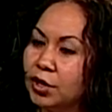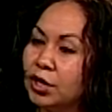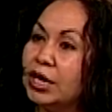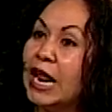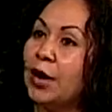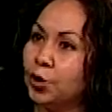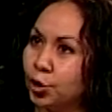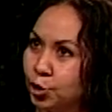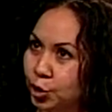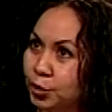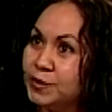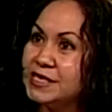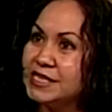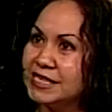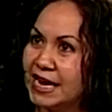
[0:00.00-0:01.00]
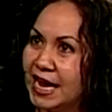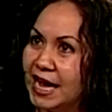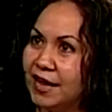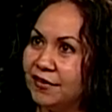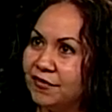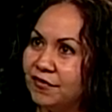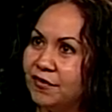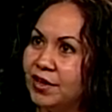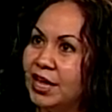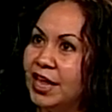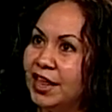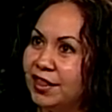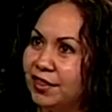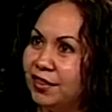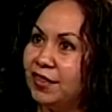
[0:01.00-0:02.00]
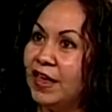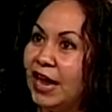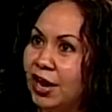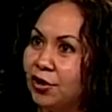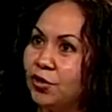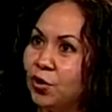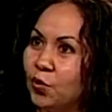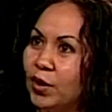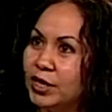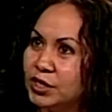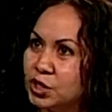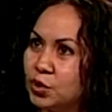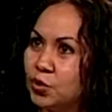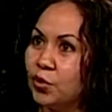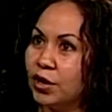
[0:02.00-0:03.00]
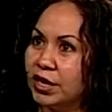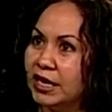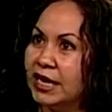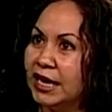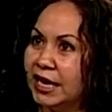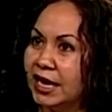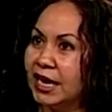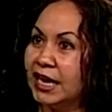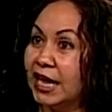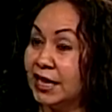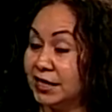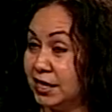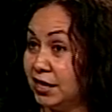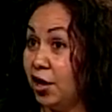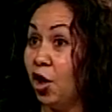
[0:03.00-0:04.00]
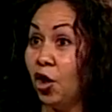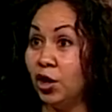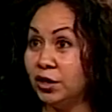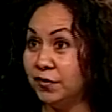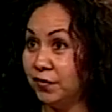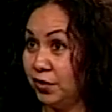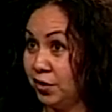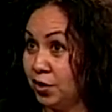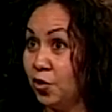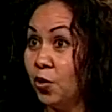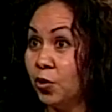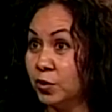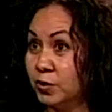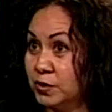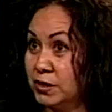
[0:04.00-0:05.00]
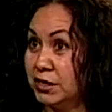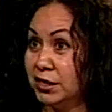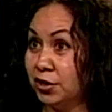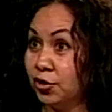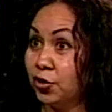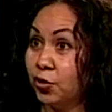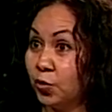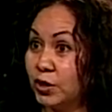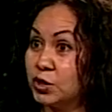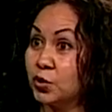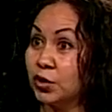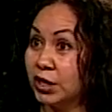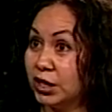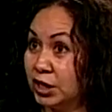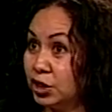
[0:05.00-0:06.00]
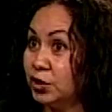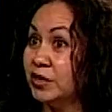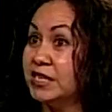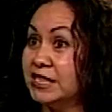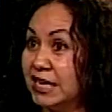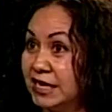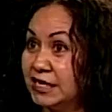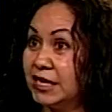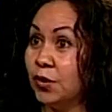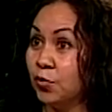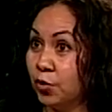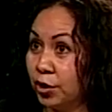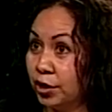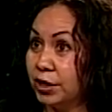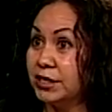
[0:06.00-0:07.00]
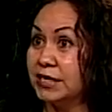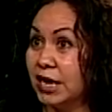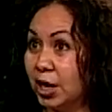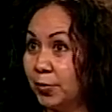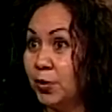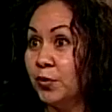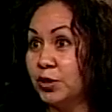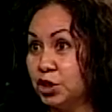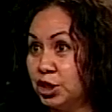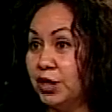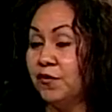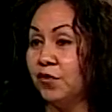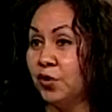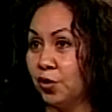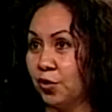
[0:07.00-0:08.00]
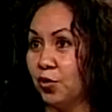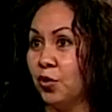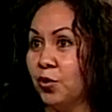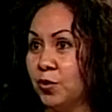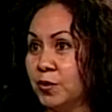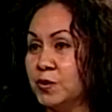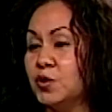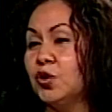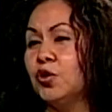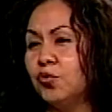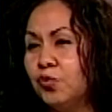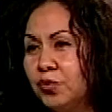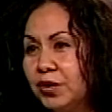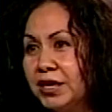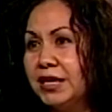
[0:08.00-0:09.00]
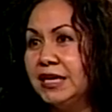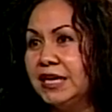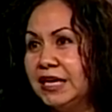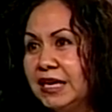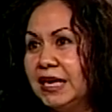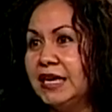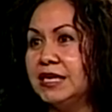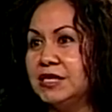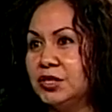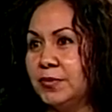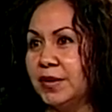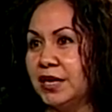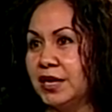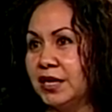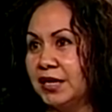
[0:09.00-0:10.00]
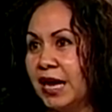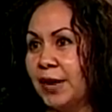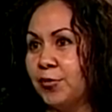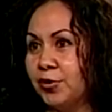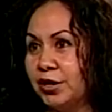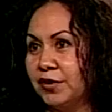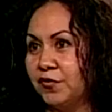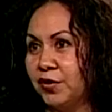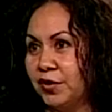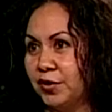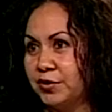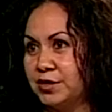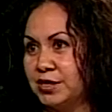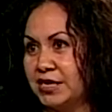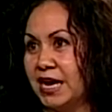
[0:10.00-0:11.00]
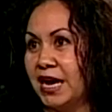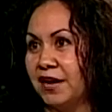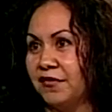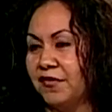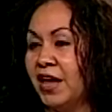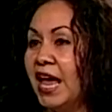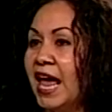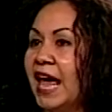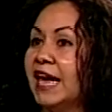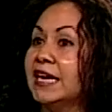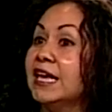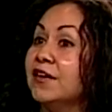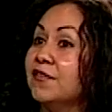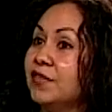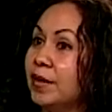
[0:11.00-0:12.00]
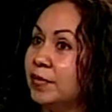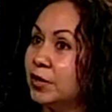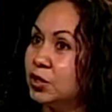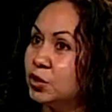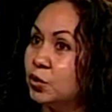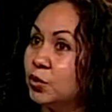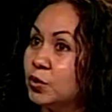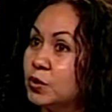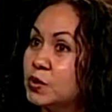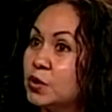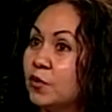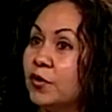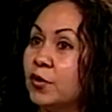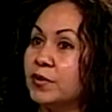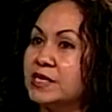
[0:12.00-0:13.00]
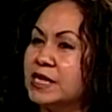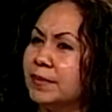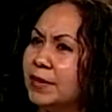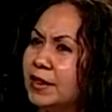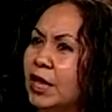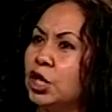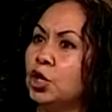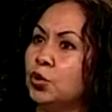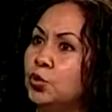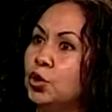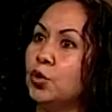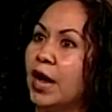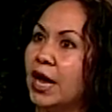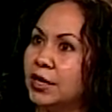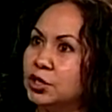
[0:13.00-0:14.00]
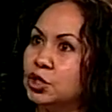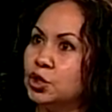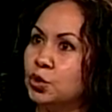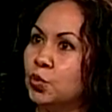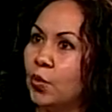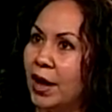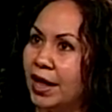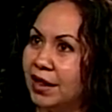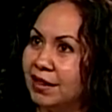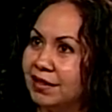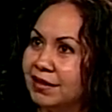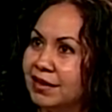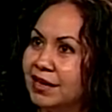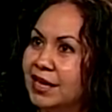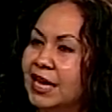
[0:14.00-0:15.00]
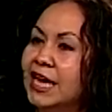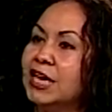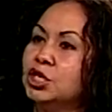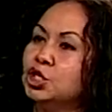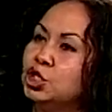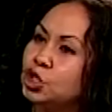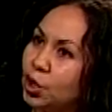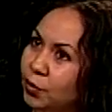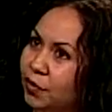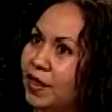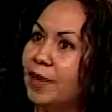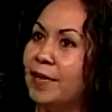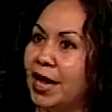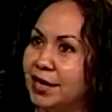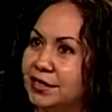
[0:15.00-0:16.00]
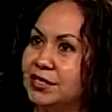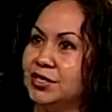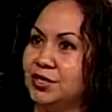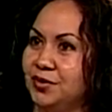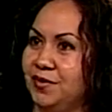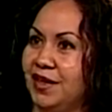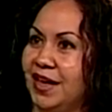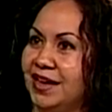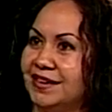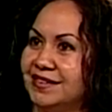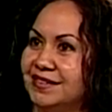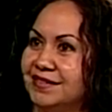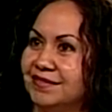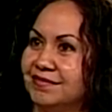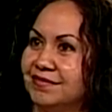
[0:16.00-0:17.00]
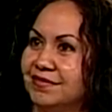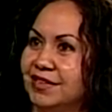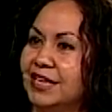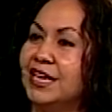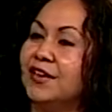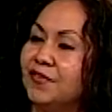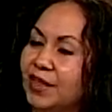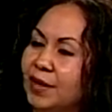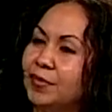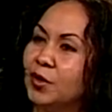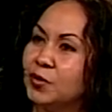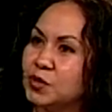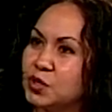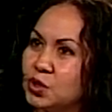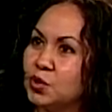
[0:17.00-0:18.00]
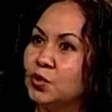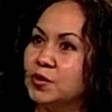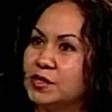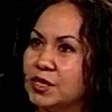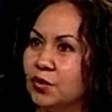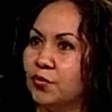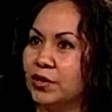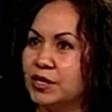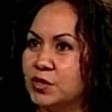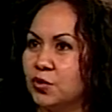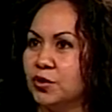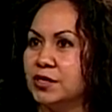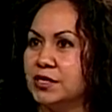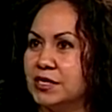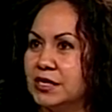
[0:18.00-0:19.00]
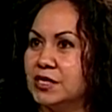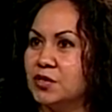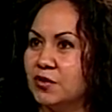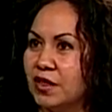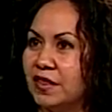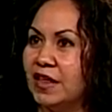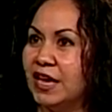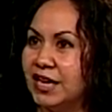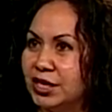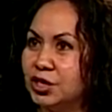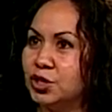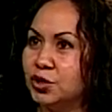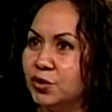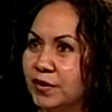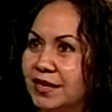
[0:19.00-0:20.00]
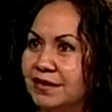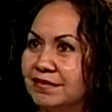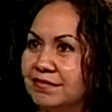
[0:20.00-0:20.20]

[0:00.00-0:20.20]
now your new staff, they are the ones who are going to get all of the goals, and they're the ones who are going to do the day-to-day work to help you achieve your goals. So you really need to be collaborative with your staff and give them the tools. So if there was something that you knew how to do well, show them how to do that. Give them those tools and resources so that they can do it.